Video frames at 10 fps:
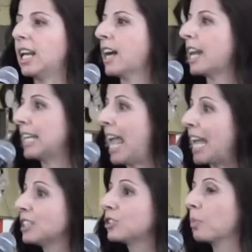and I got a
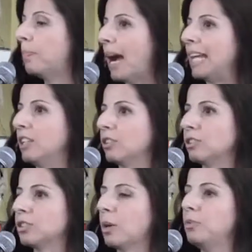cancer
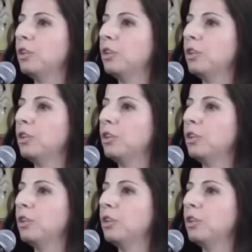binder. So